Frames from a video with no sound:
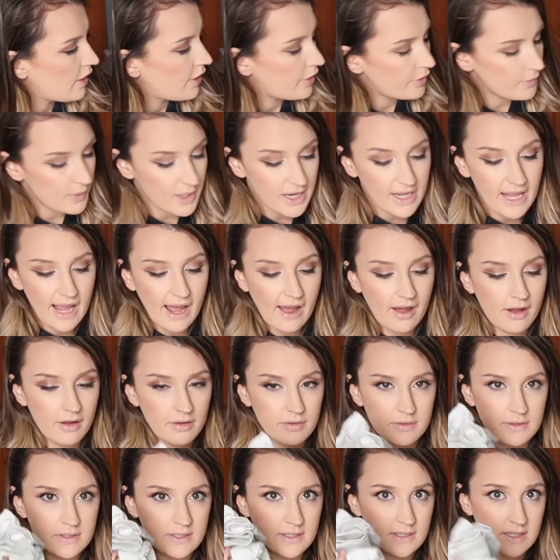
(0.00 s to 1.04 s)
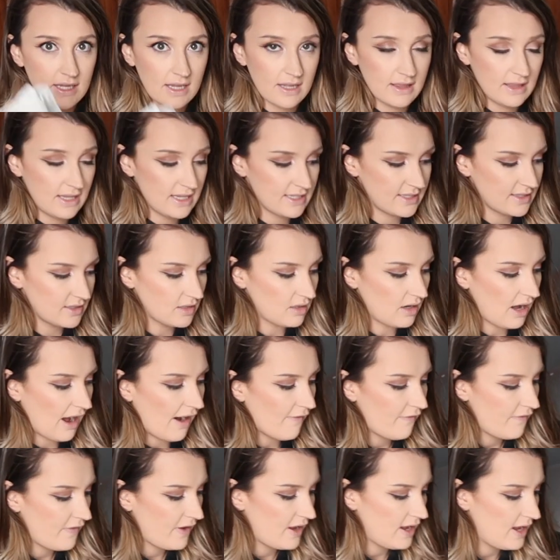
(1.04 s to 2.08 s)
3 gowns, this little
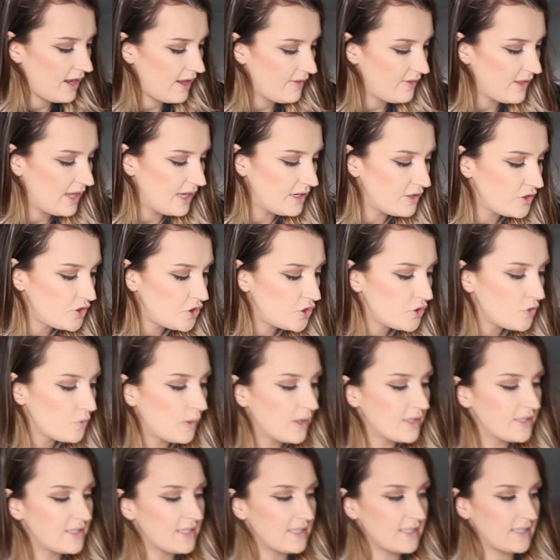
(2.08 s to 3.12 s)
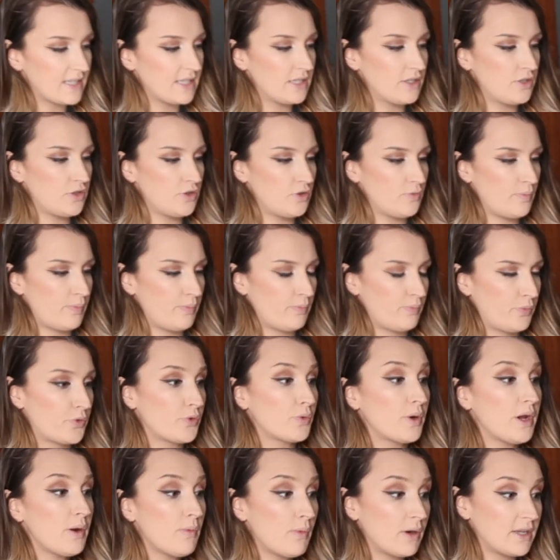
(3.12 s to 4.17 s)
outfit, and then 2 onesies and
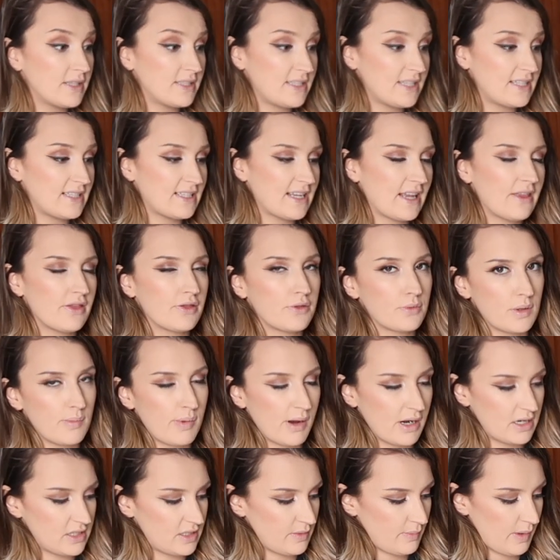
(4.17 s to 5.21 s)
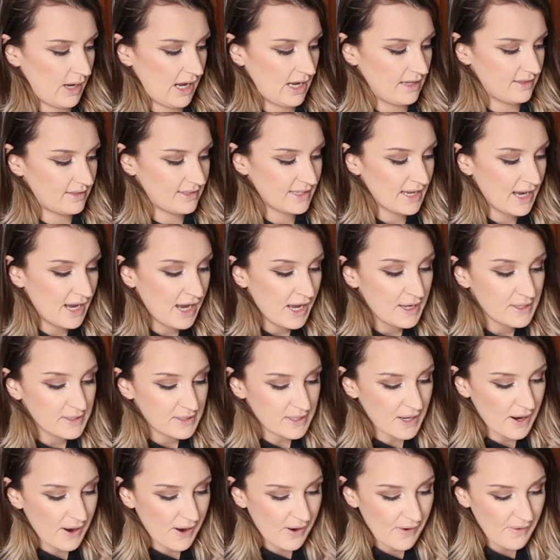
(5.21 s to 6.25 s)
3 onesies and 3 pairs of pants.
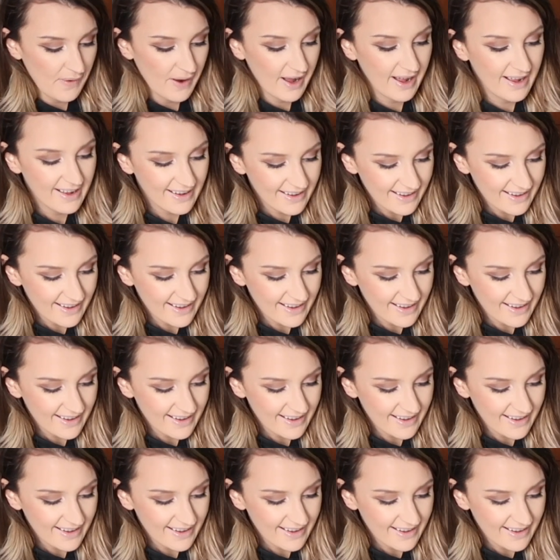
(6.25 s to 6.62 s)
So